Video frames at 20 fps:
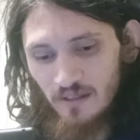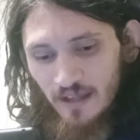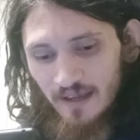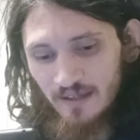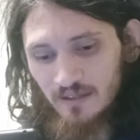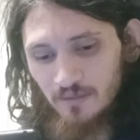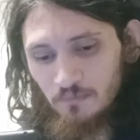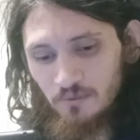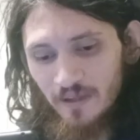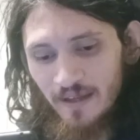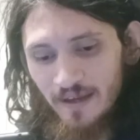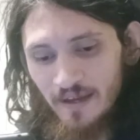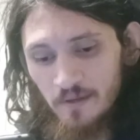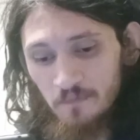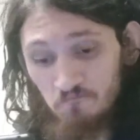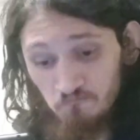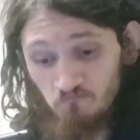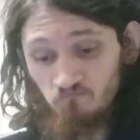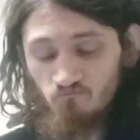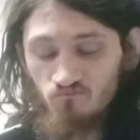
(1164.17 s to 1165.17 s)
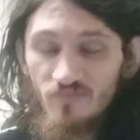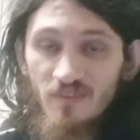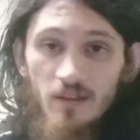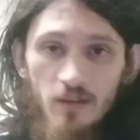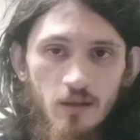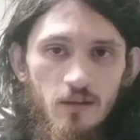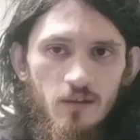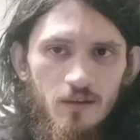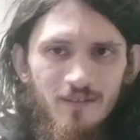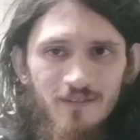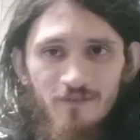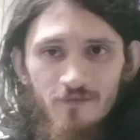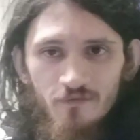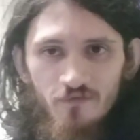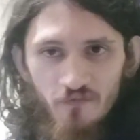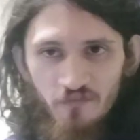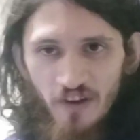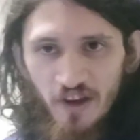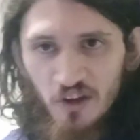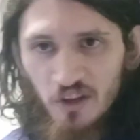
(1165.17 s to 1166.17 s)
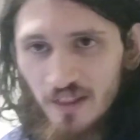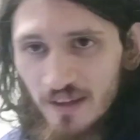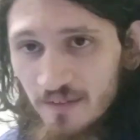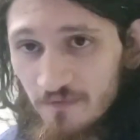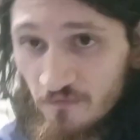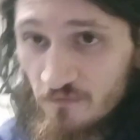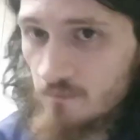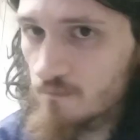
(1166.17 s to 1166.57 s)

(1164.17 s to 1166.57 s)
like to play it. Fairly...